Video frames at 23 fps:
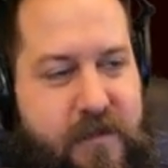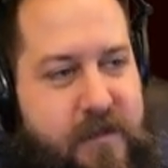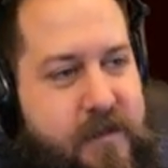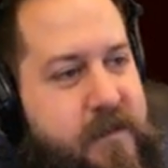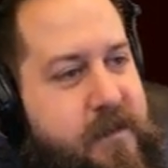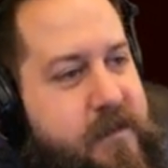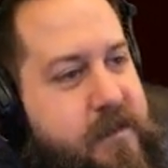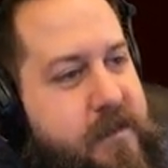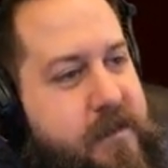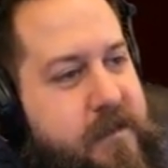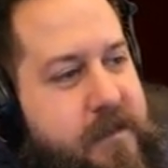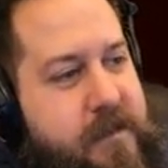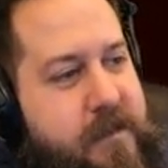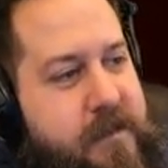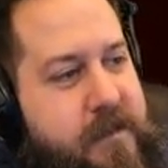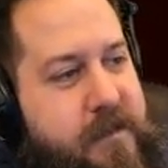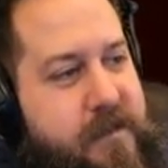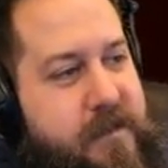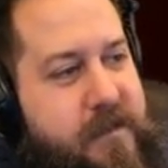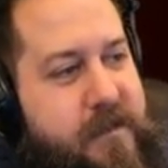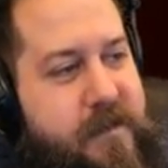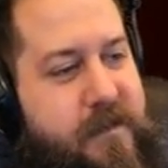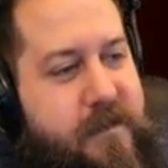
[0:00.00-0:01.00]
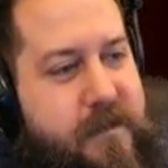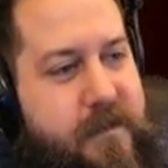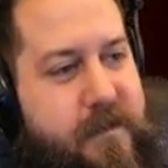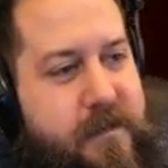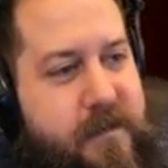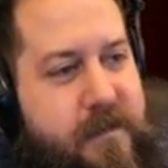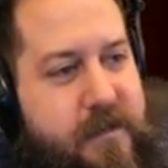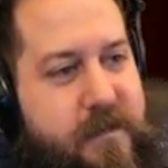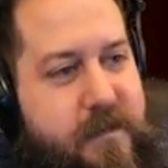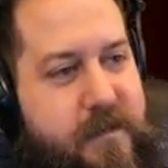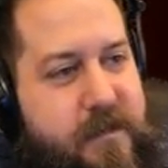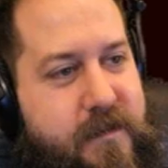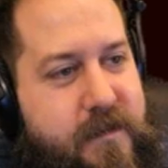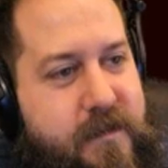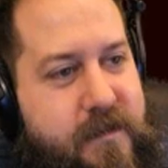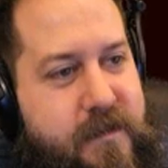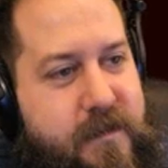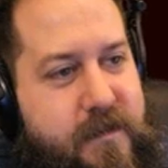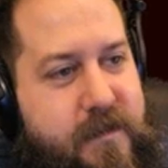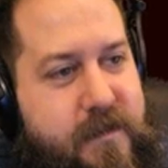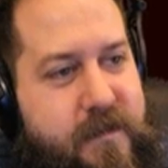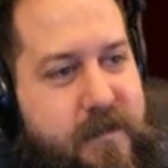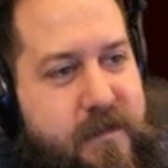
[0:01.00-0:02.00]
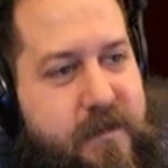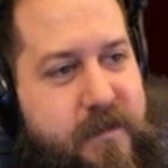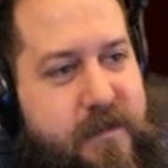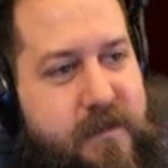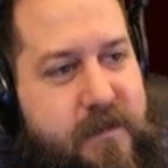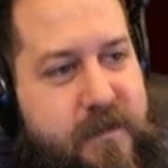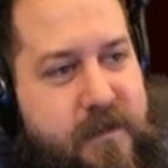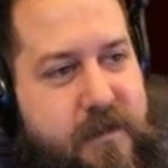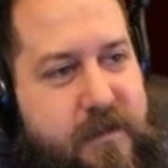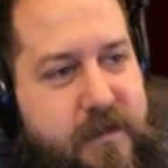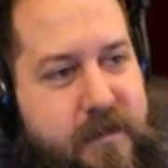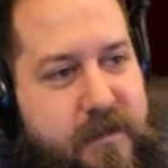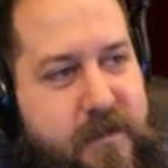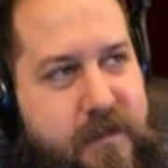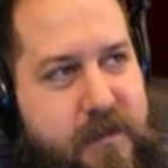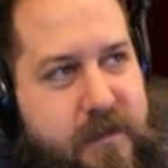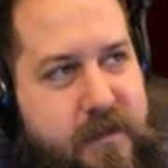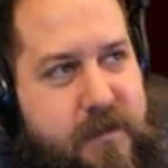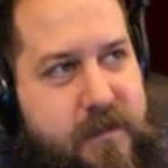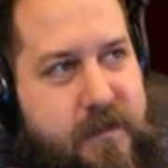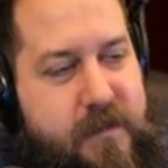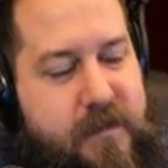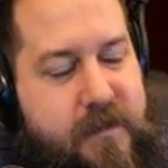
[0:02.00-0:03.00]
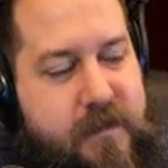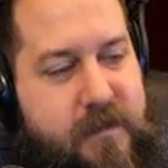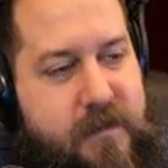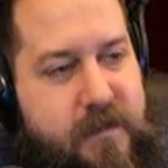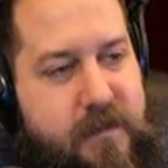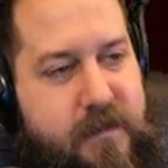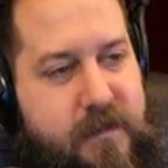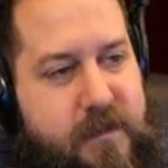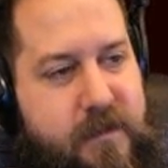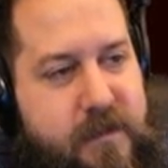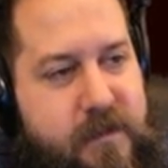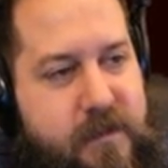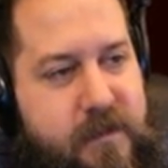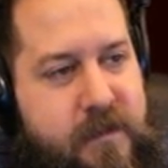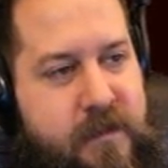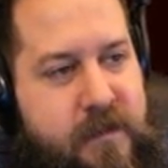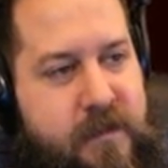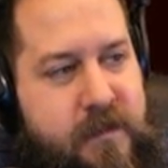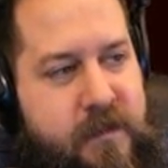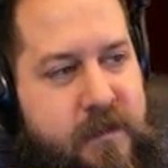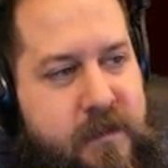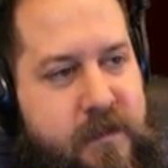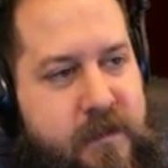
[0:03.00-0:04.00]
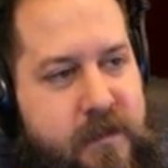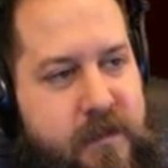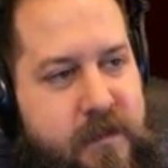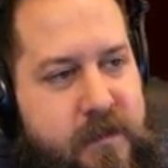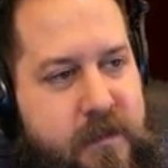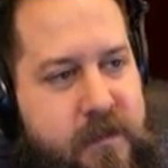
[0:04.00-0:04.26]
(not speaking)